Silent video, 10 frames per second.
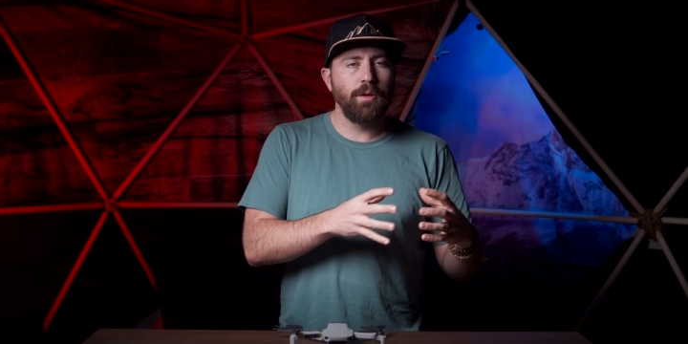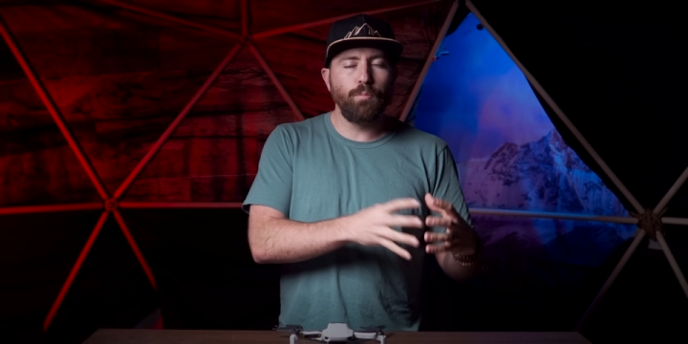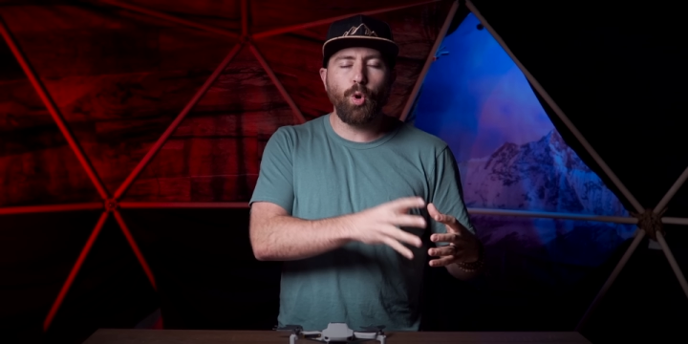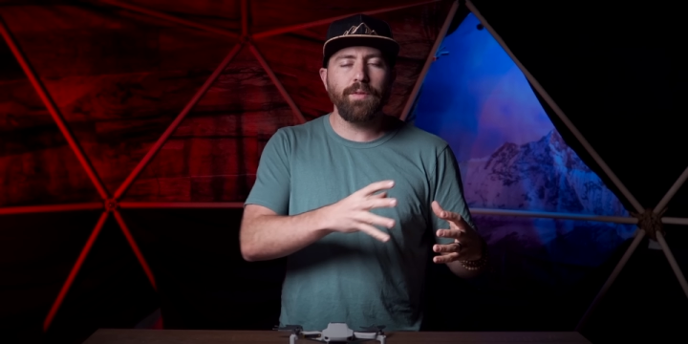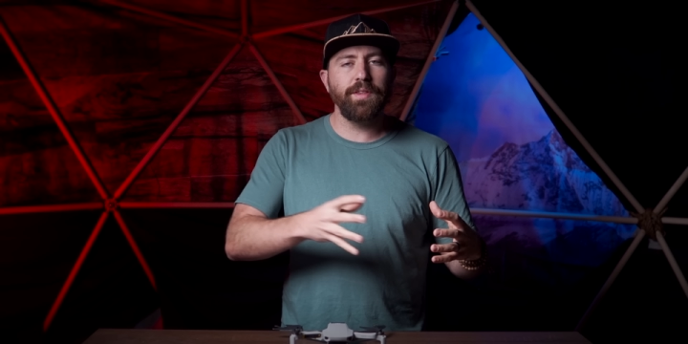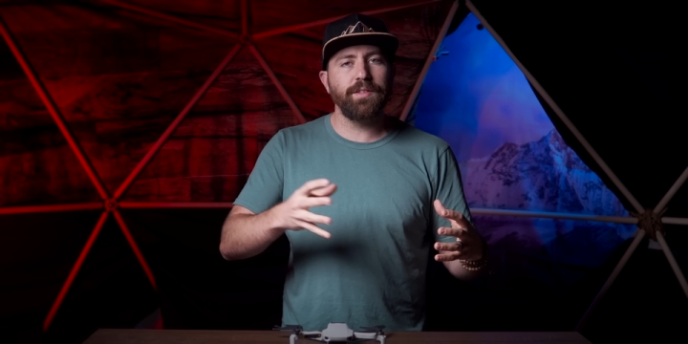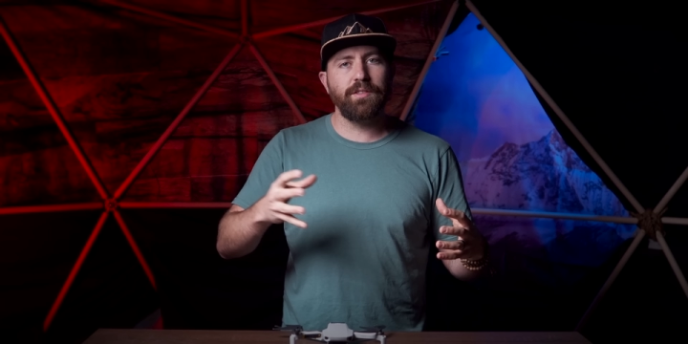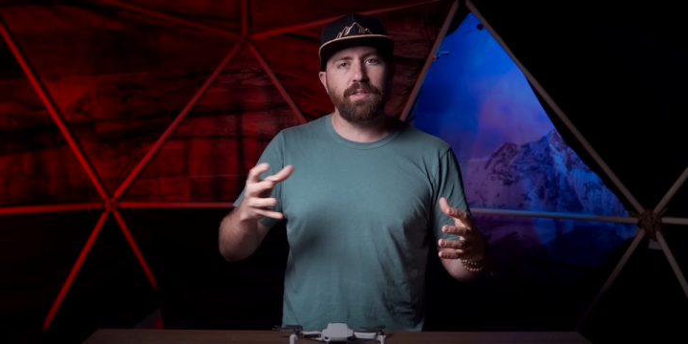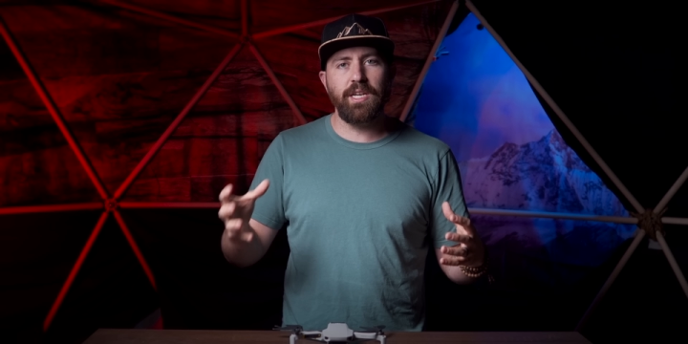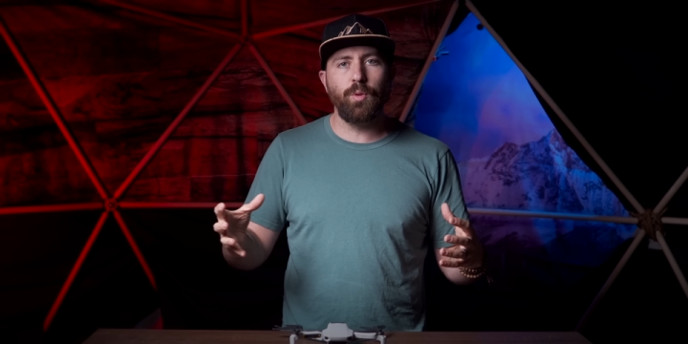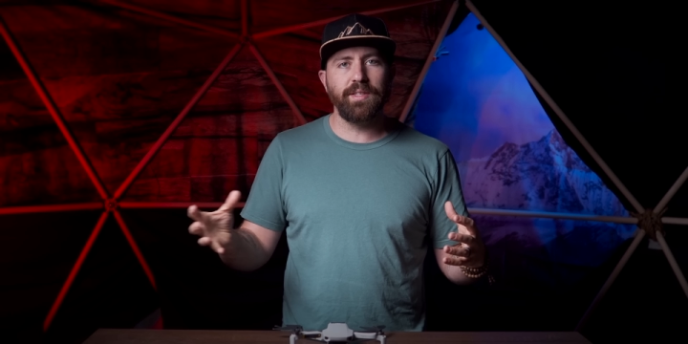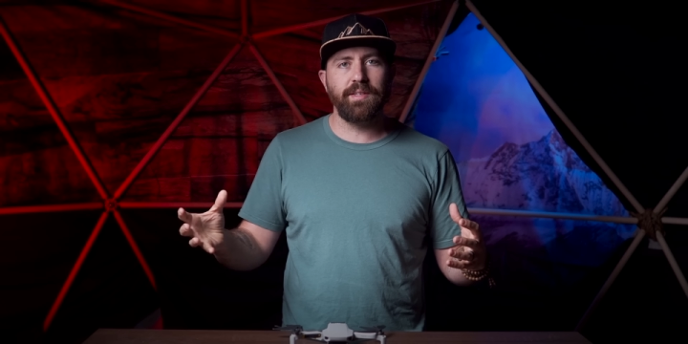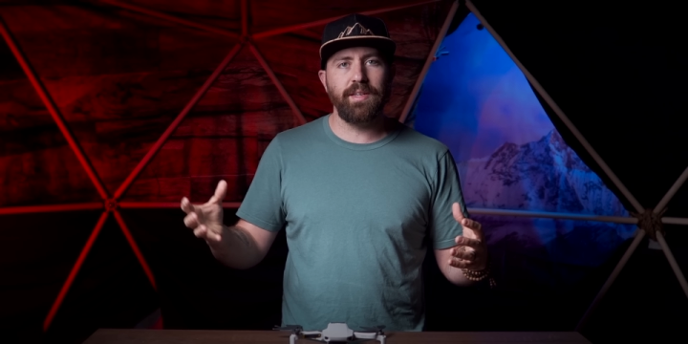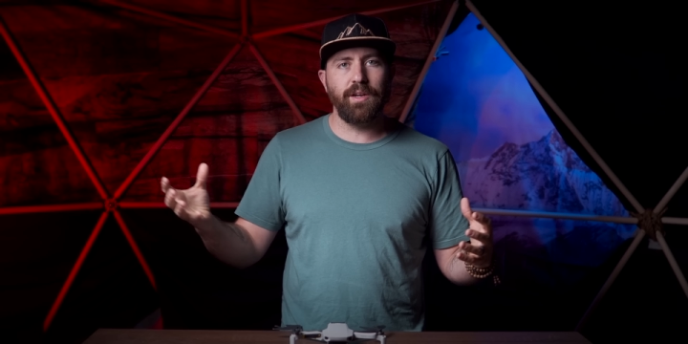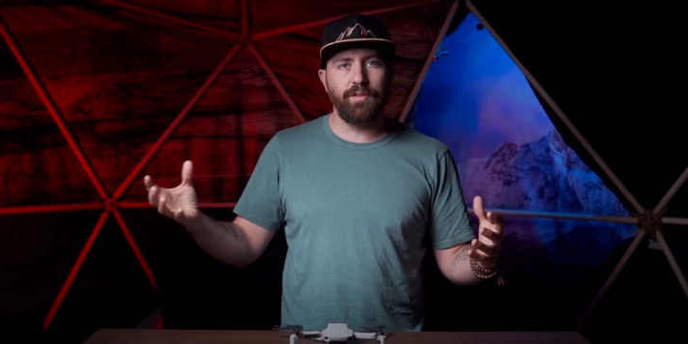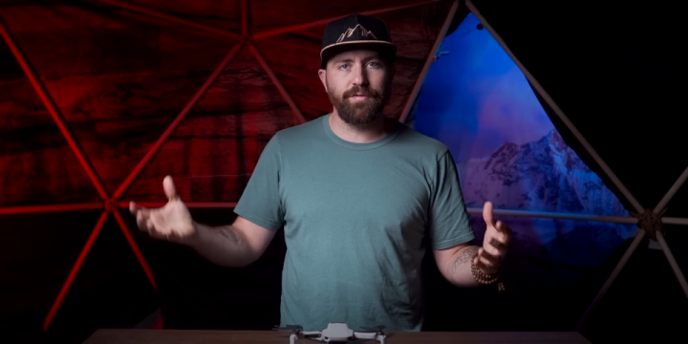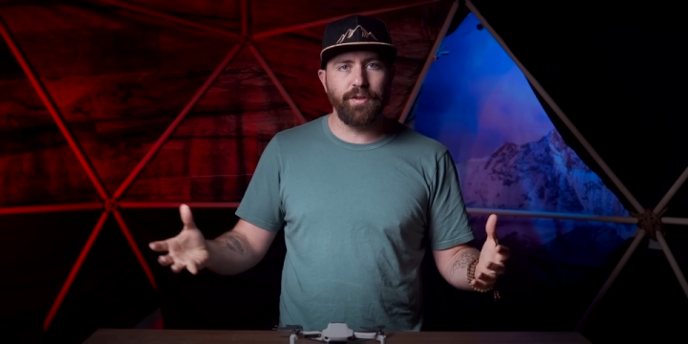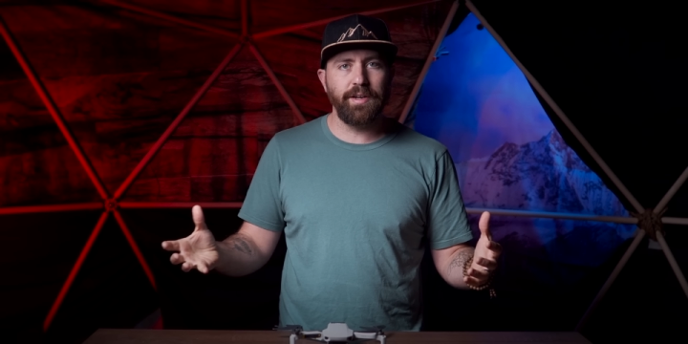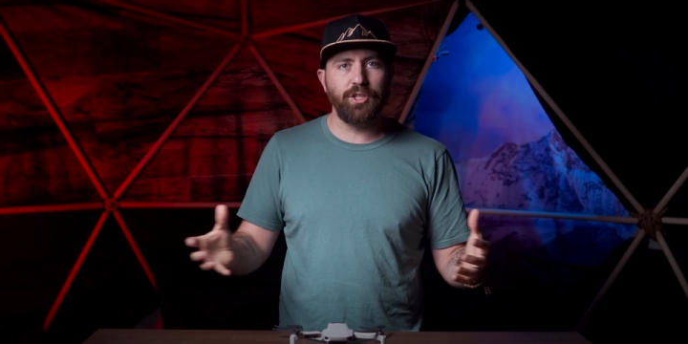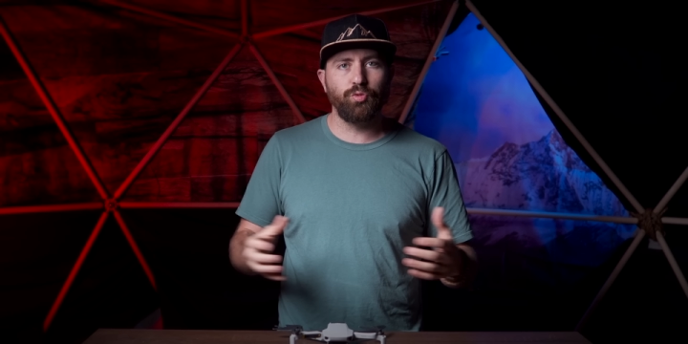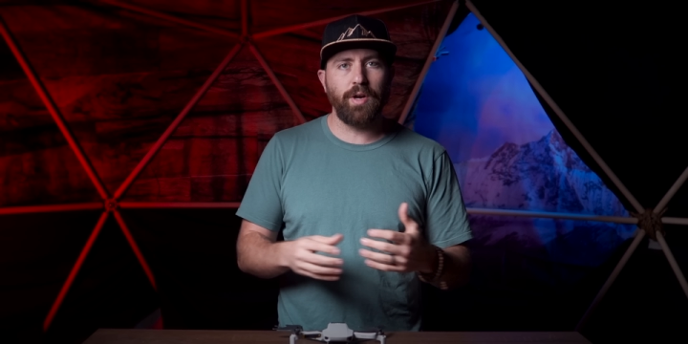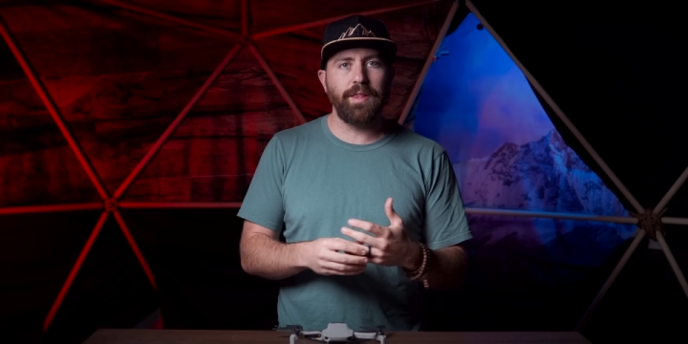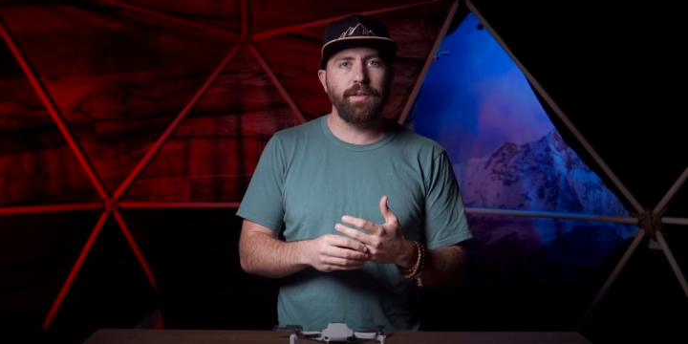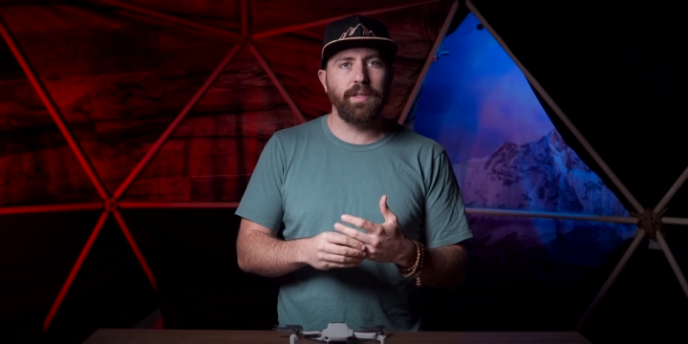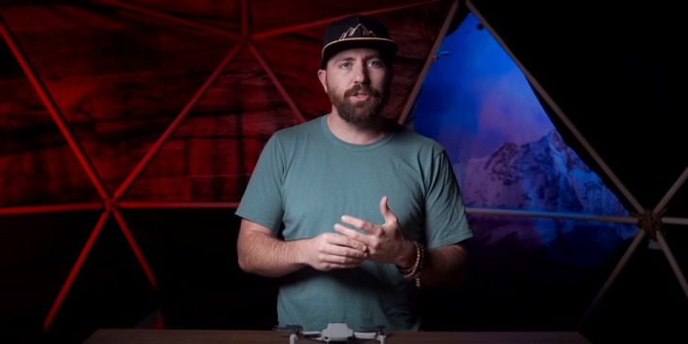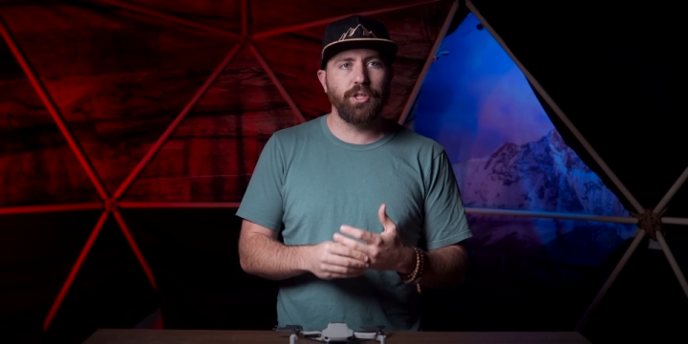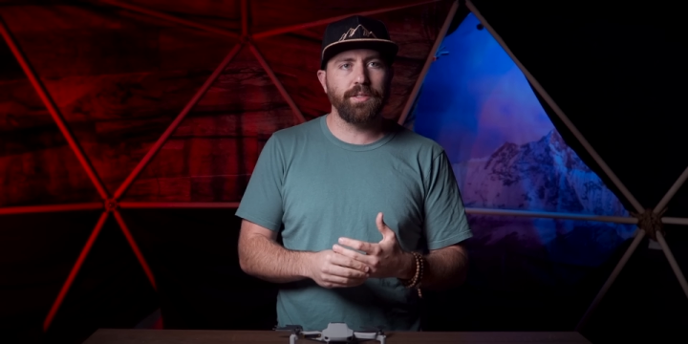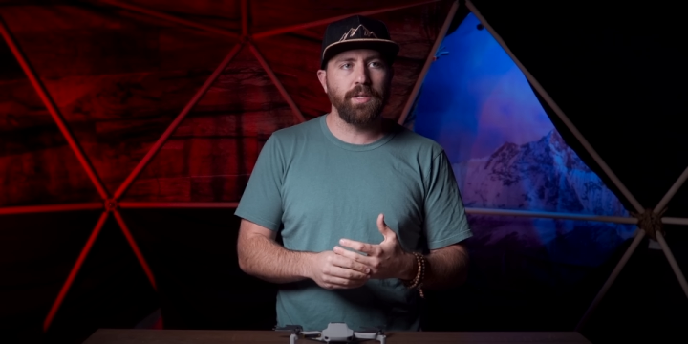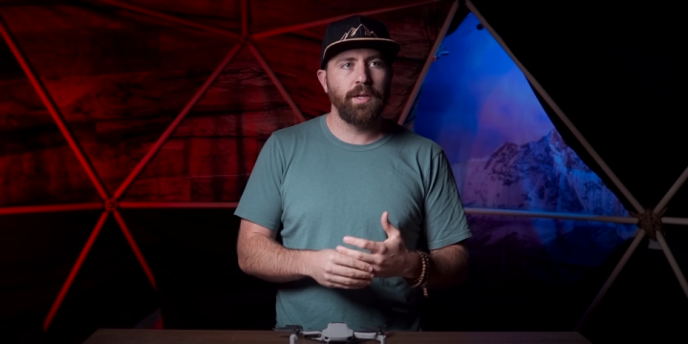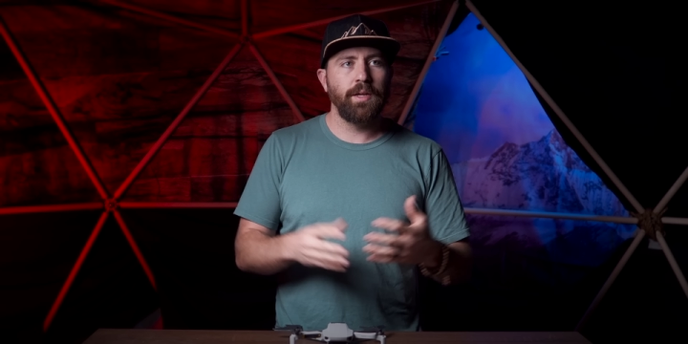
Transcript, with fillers: more of this sequencing of footage rather than just